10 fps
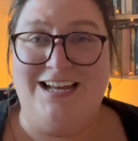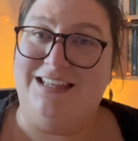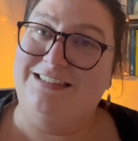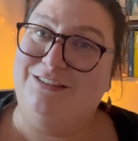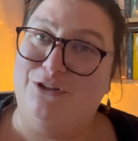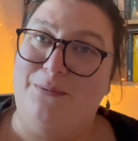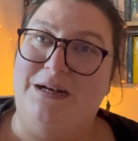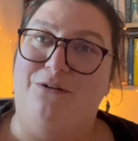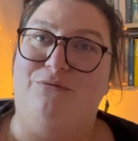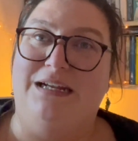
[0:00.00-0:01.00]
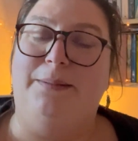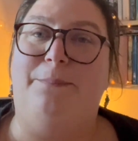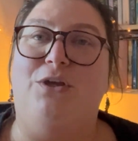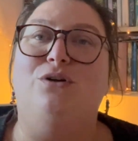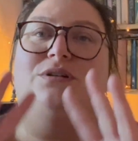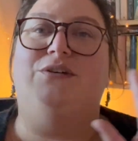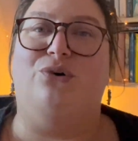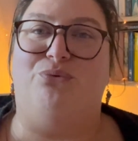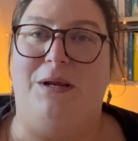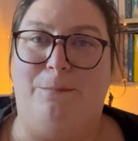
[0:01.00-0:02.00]
There's so many really
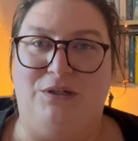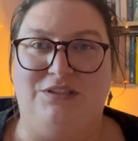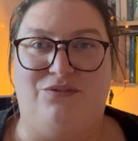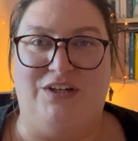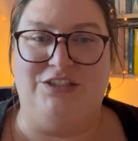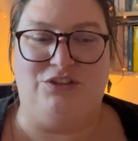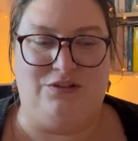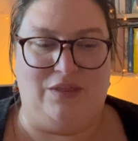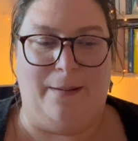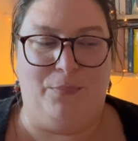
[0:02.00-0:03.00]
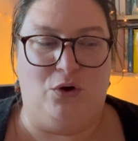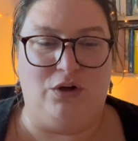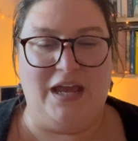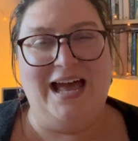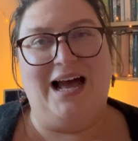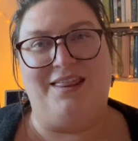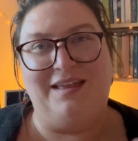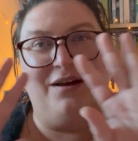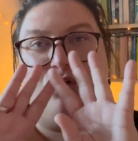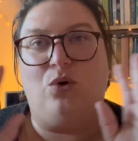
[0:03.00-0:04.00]
beautiful reprinted versions of that book. I
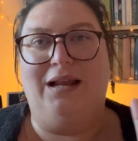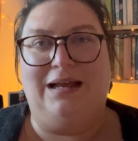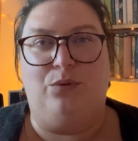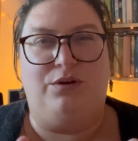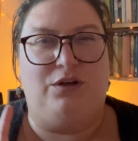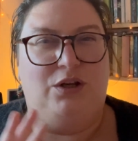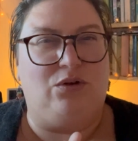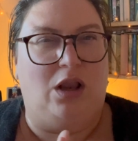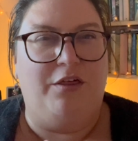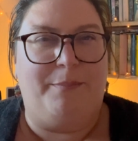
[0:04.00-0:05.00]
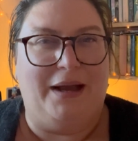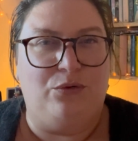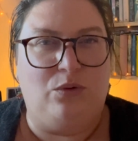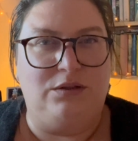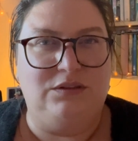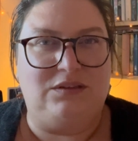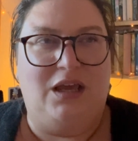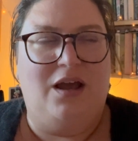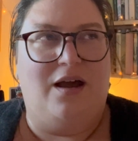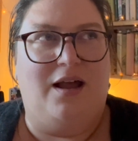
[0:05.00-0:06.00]
think I would quite like one of the new cloth bound ones
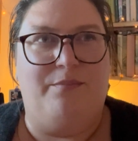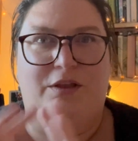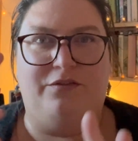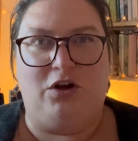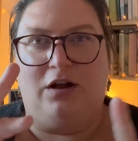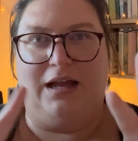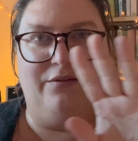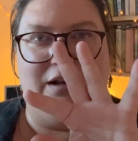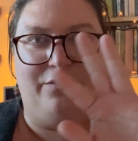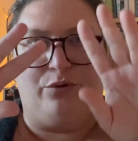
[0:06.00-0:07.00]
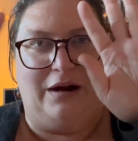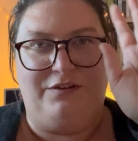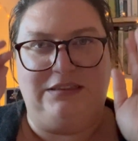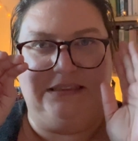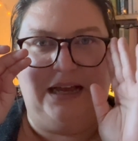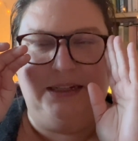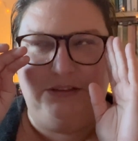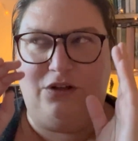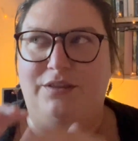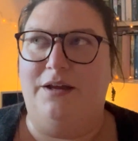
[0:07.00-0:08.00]
that have got kind of like the graphic
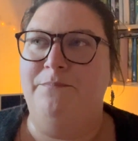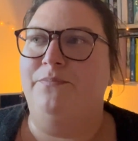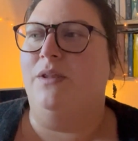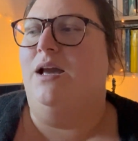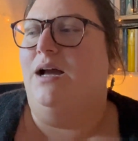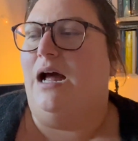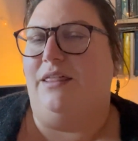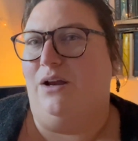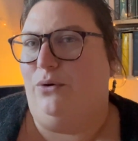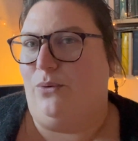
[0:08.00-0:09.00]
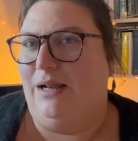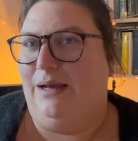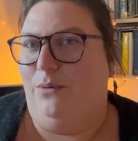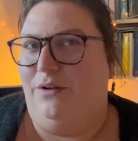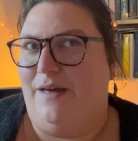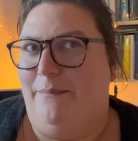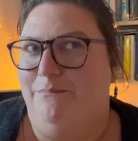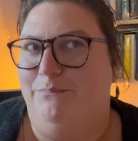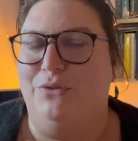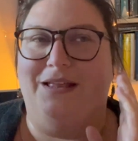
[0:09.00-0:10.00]
designs on them. I think I would quite like one of
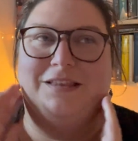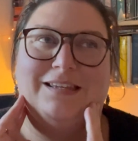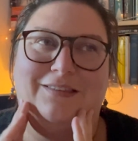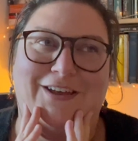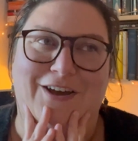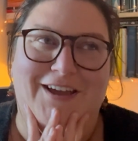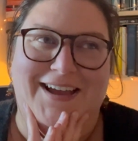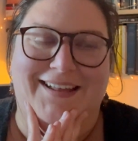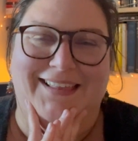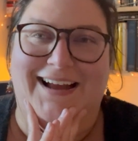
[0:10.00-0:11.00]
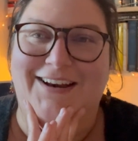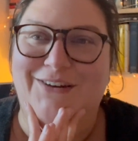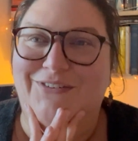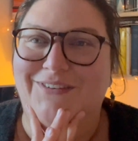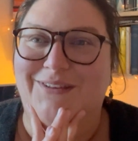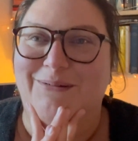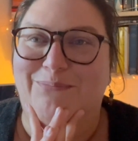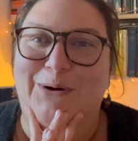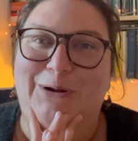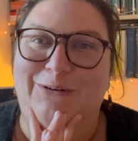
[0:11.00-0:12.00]
them. But then the kind of the
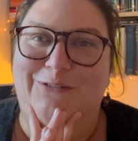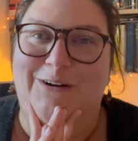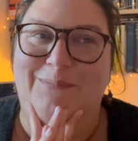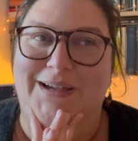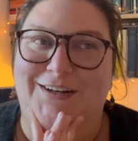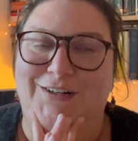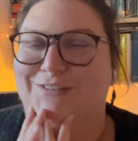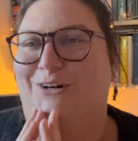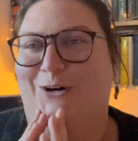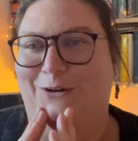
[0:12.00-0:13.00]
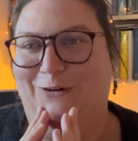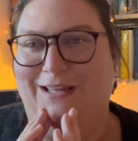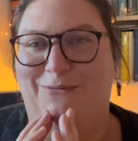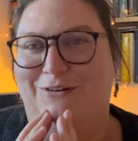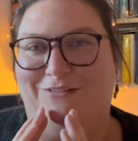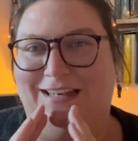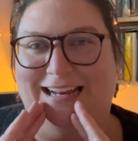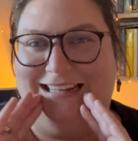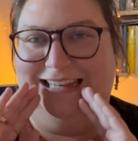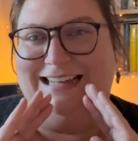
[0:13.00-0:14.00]
book lover in me goes, oh no, get one of the
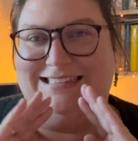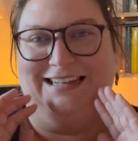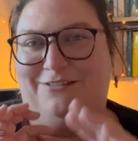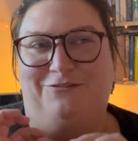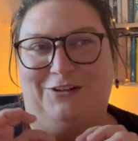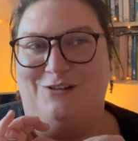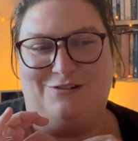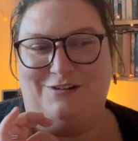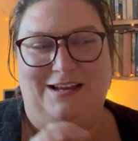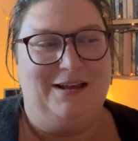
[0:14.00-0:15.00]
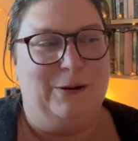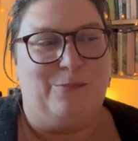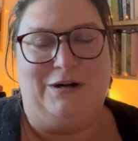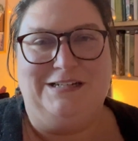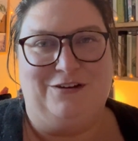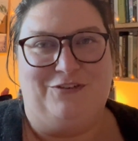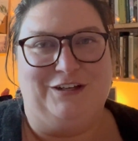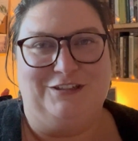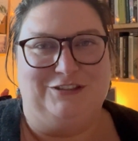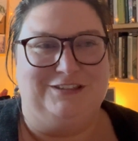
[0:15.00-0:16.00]
like classic first printed
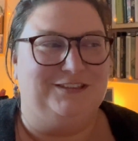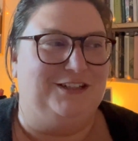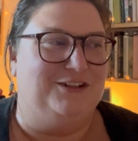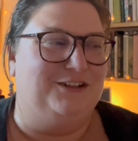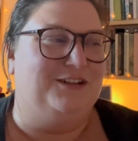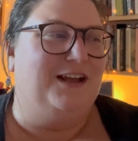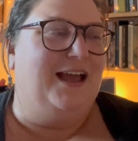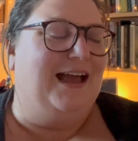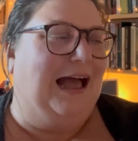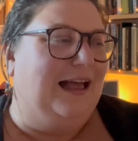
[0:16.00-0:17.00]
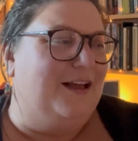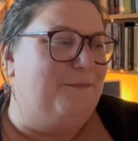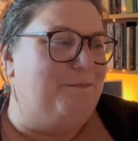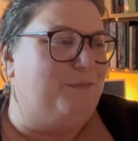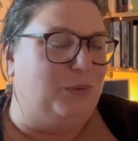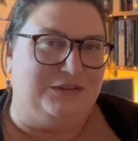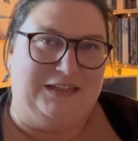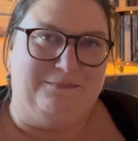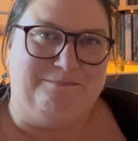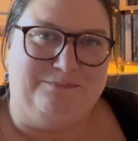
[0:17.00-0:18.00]
versions, you know. But we'll
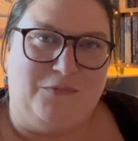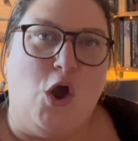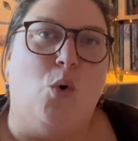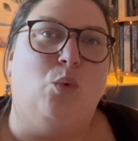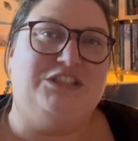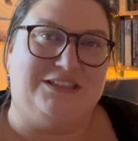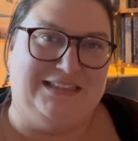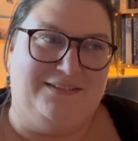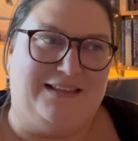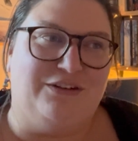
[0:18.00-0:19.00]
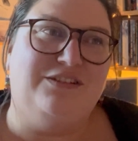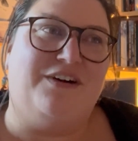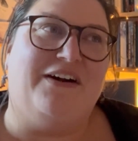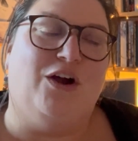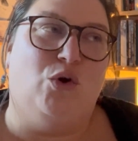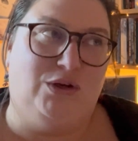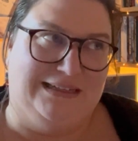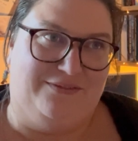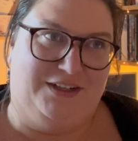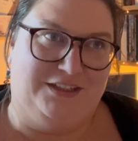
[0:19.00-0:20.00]
see. We shall see. There is a very
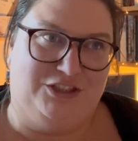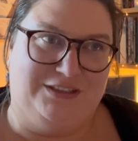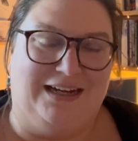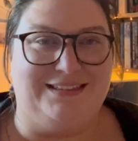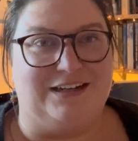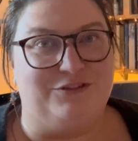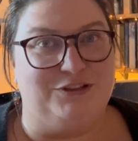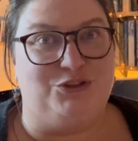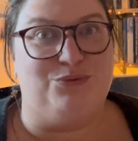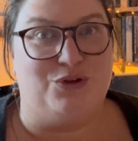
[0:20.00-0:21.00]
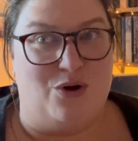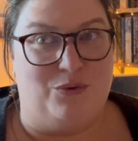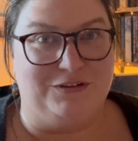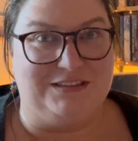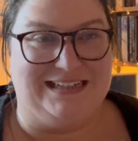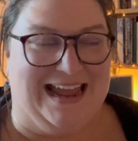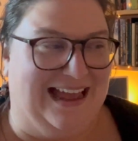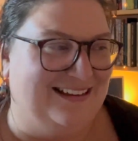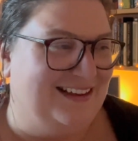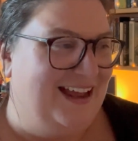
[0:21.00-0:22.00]
ugly version that I definitely do not want to
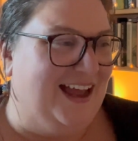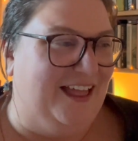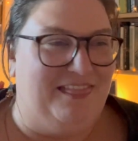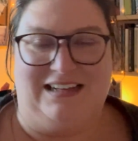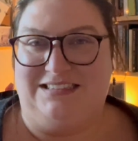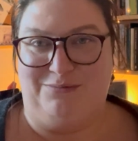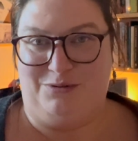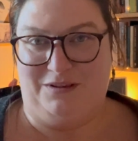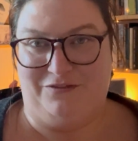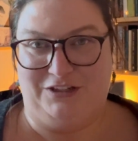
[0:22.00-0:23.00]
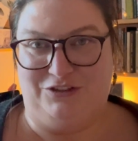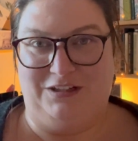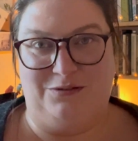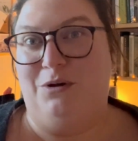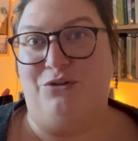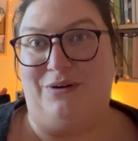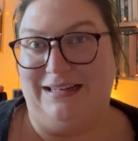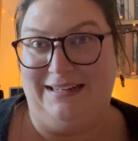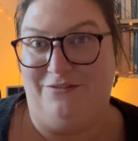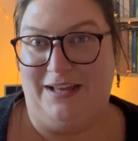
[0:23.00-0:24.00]
get, and that seems to be the version that is most
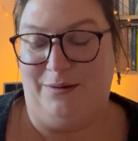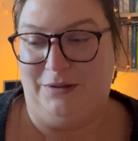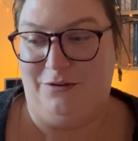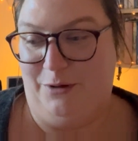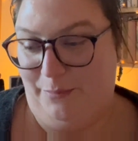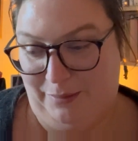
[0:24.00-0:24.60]
readily available at the moment.